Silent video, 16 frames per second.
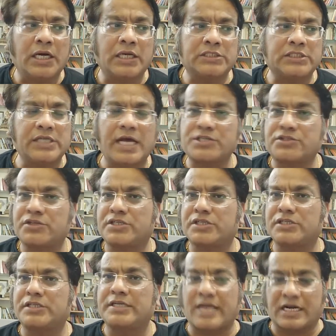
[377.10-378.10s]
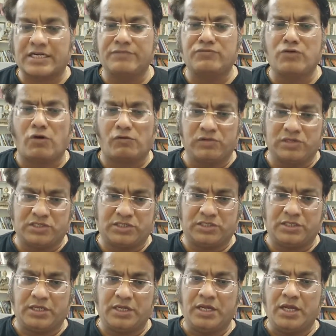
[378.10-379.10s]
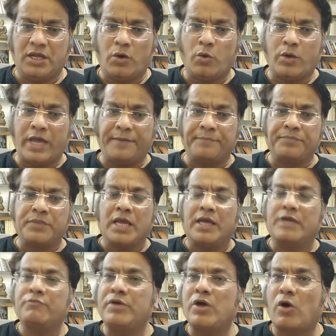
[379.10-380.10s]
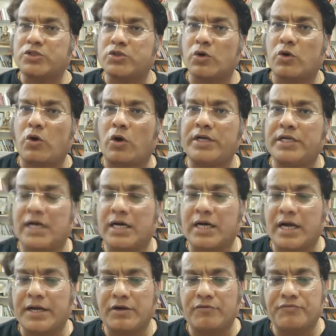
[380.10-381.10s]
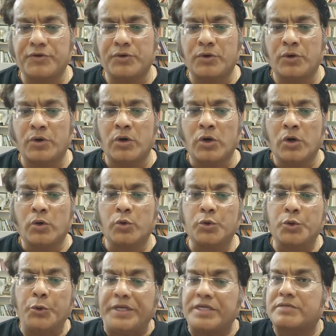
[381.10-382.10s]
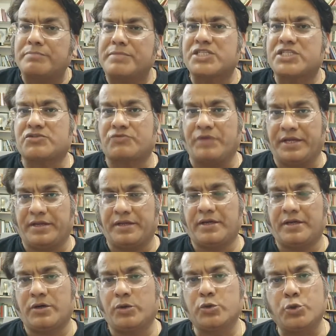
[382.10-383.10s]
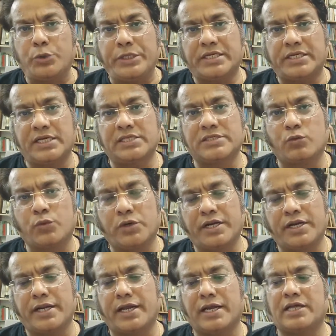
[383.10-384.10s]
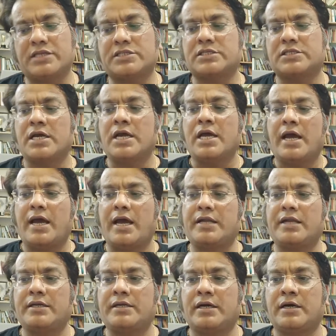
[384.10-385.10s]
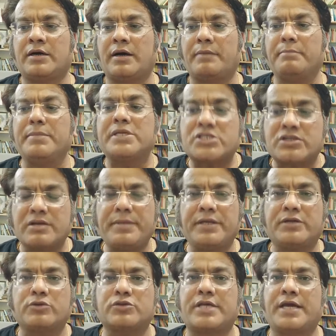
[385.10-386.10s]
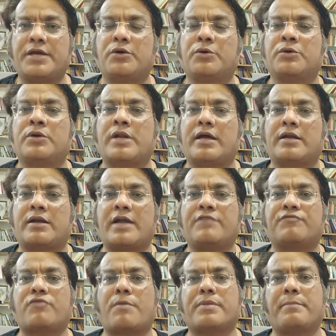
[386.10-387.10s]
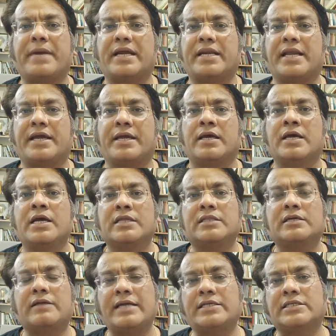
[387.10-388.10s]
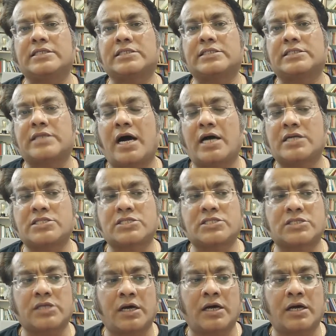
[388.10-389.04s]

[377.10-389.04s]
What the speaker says: She has written detective novels. Okay, we also call it a kind of whodunit mystery. Whodunit is a word in English, and a mystery mean to say right from the beginning the writer starts